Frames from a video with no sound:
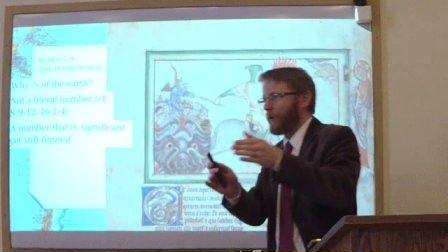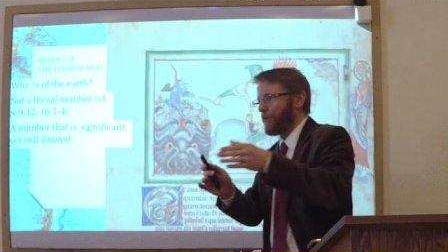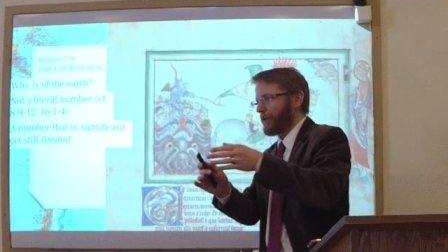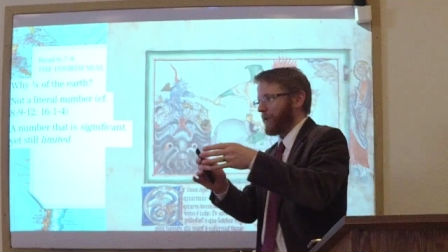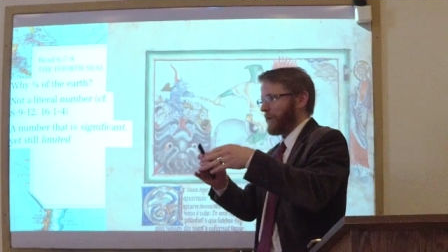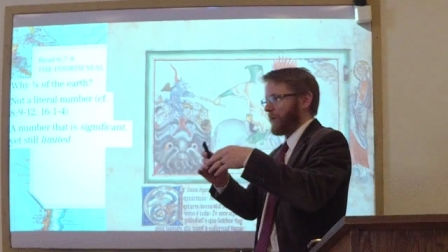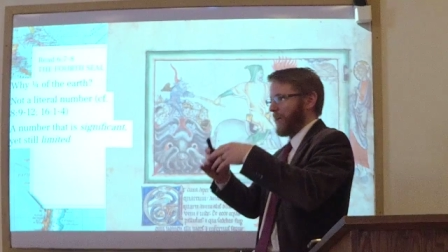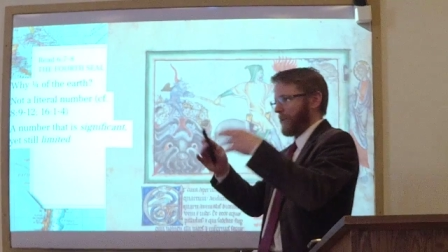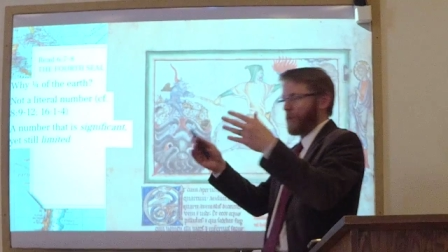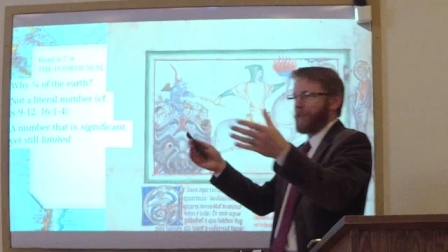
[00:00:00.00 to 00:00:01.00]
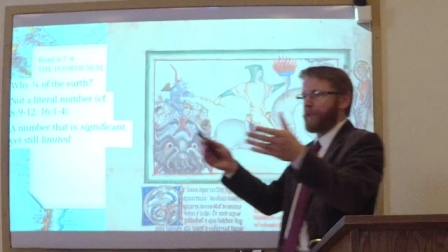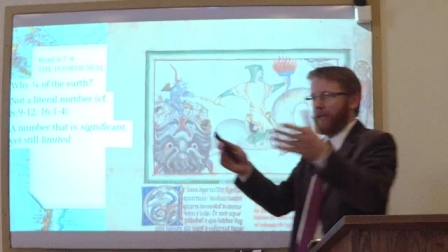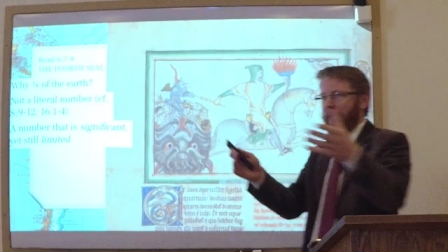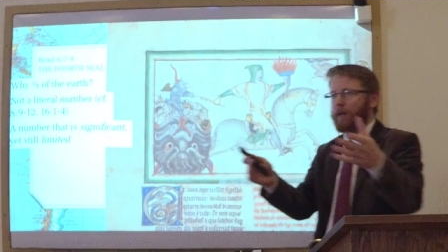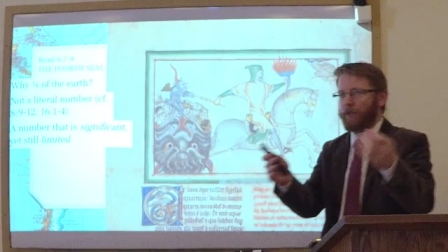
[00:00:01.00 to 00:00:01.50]
over, uh, death and
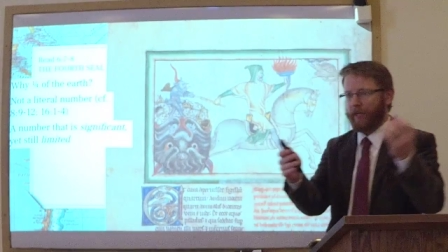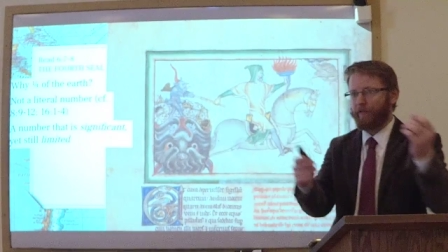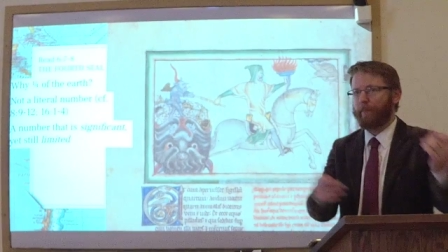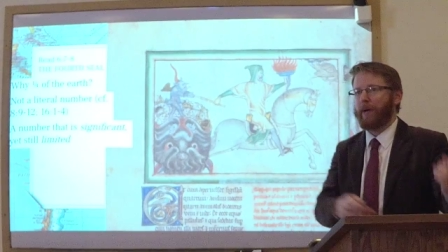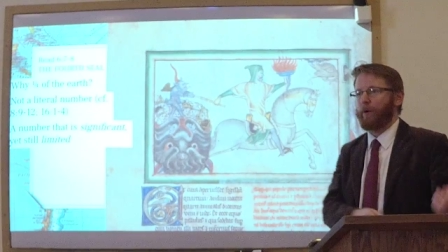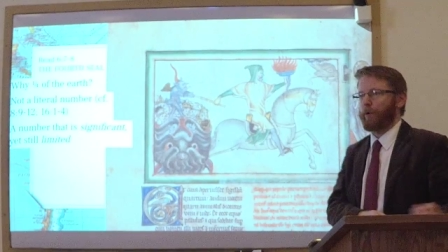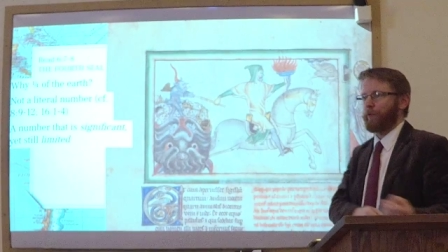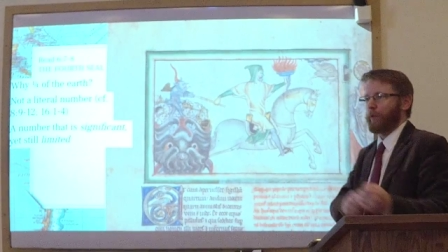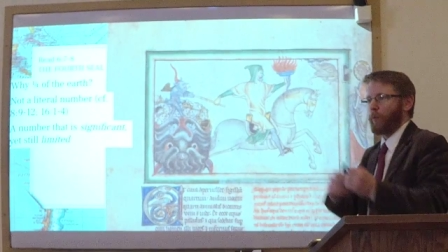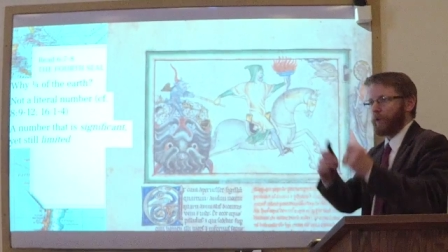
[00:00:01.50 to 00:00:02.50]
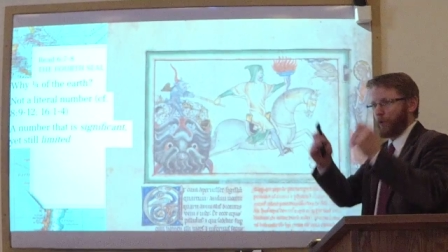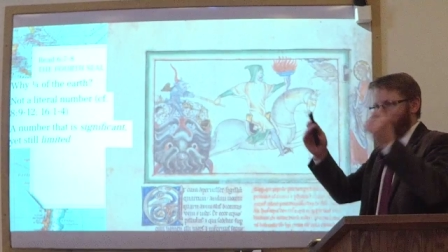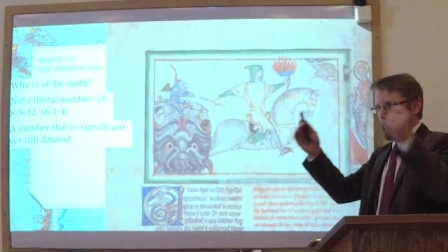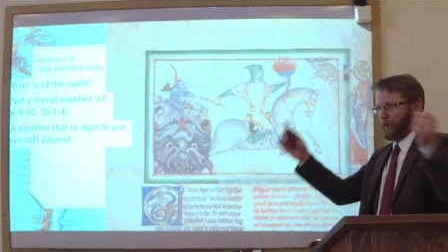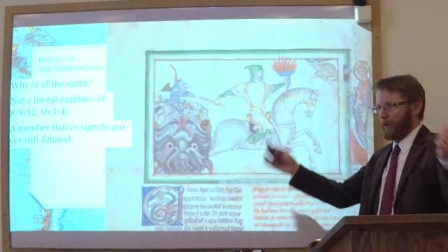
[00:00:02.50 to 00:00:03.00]
hell are given power over one
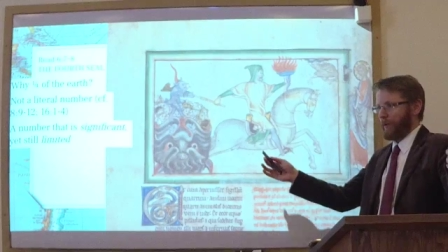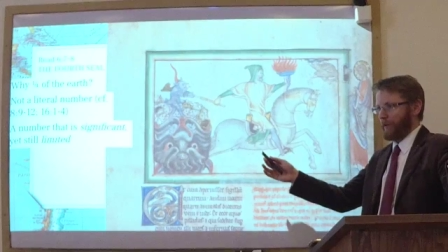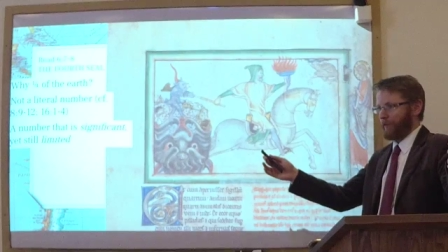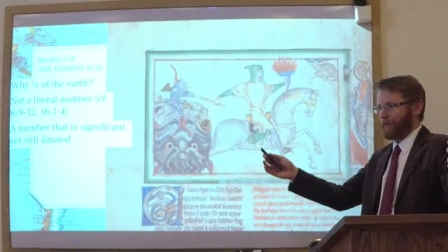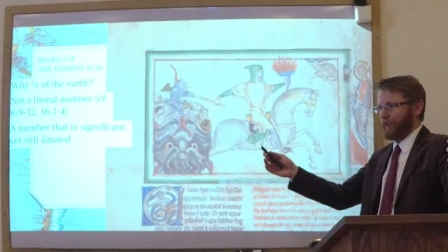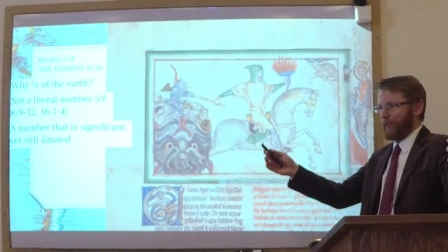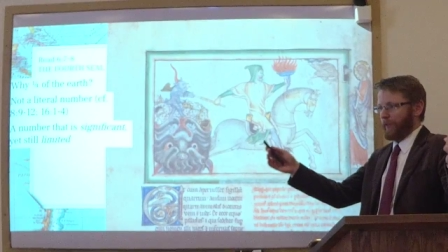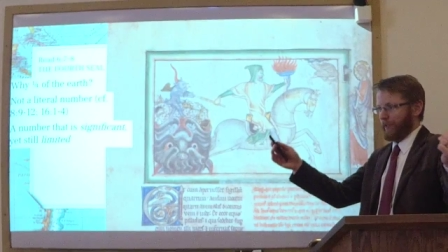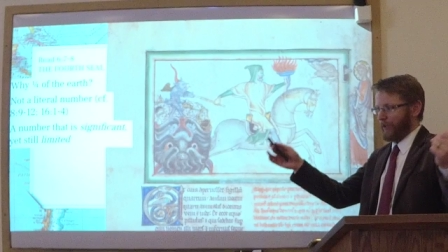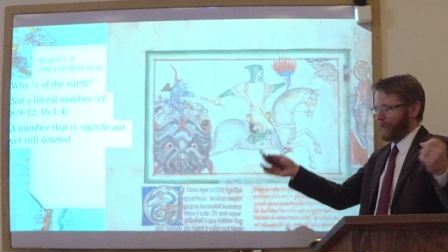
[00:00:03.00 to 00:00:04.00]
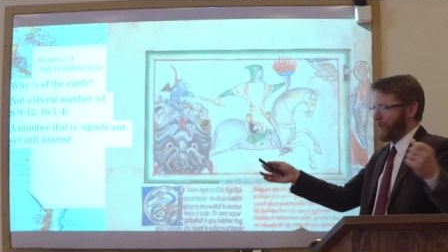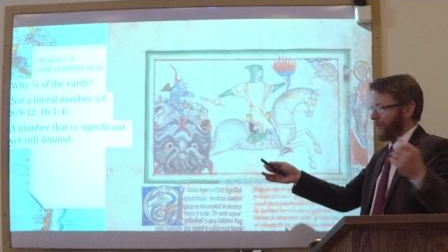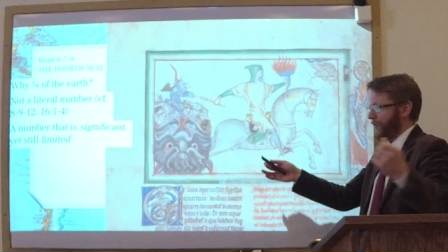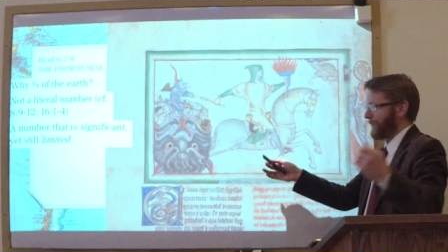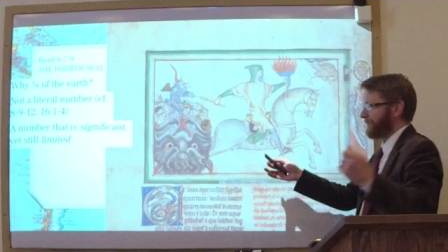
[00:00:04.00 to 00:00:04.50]
quarter of the
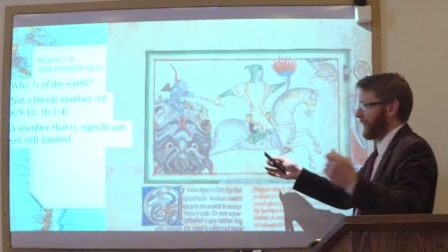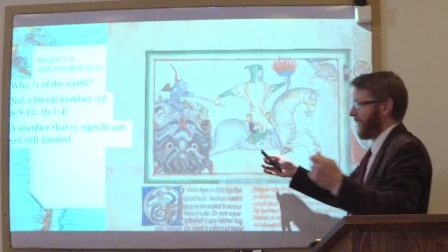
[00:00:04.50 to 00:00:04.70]
earth,